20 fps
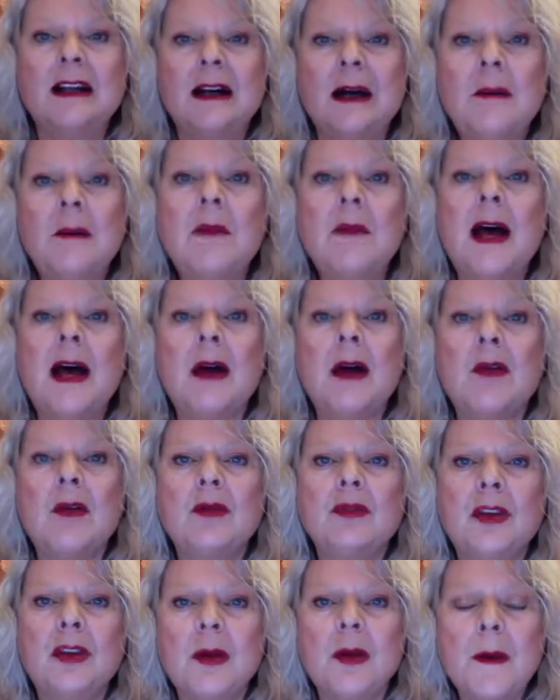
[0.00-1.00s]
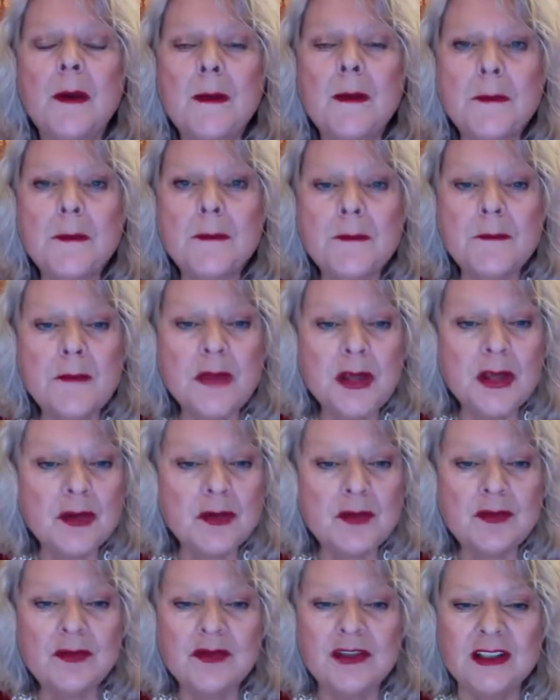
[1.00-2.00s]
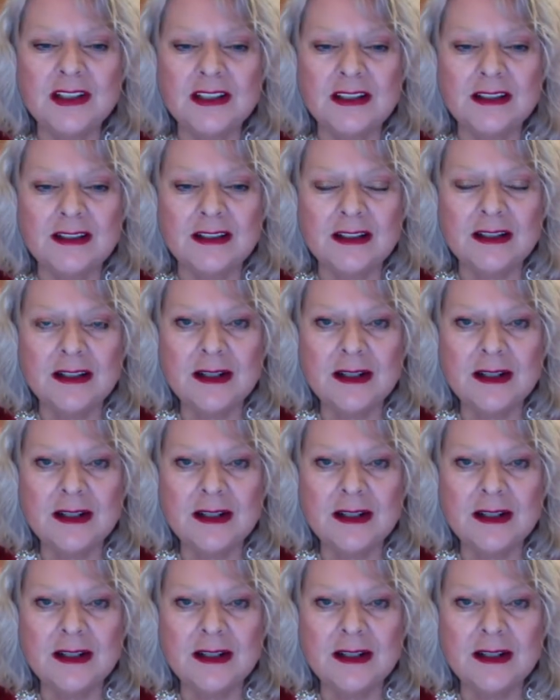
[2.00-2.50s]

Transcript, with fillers: about beauty,